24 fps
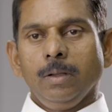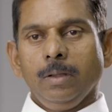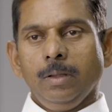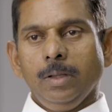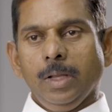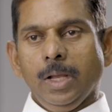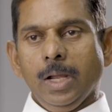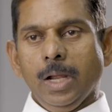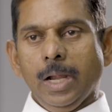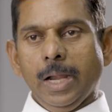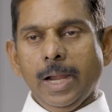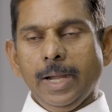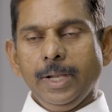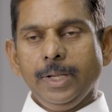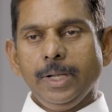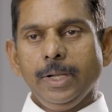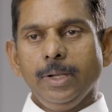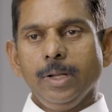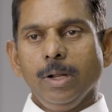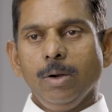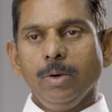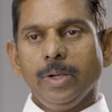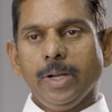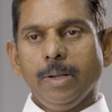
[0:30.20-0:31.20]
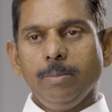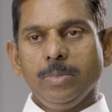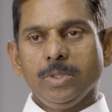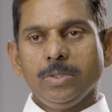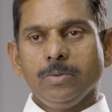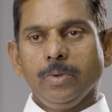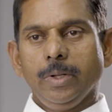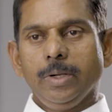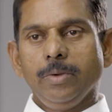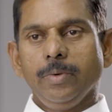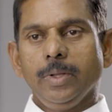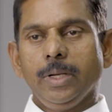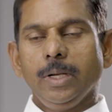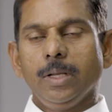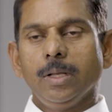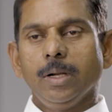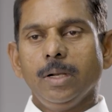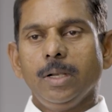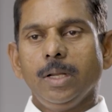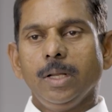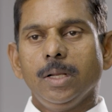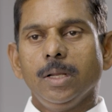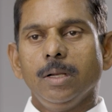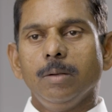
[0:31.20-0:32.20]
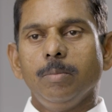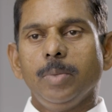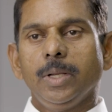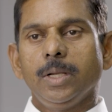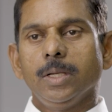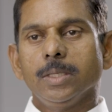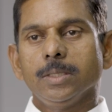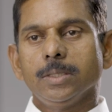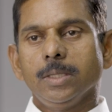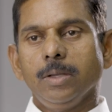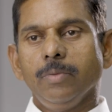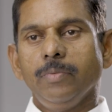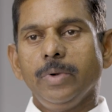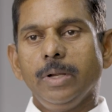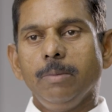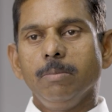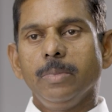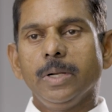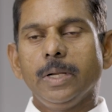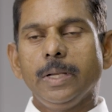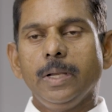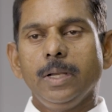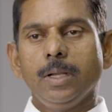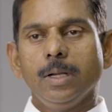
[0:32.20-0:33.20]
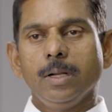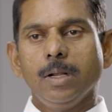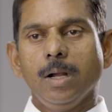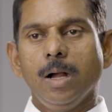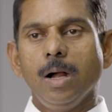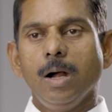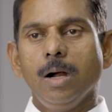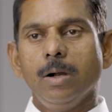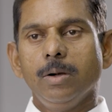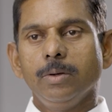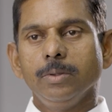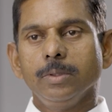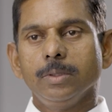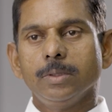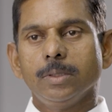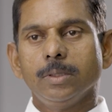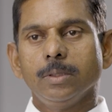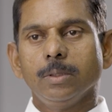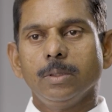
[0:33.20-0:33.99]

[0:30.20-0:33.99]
The IT downtime is very, very critical because every minute counts.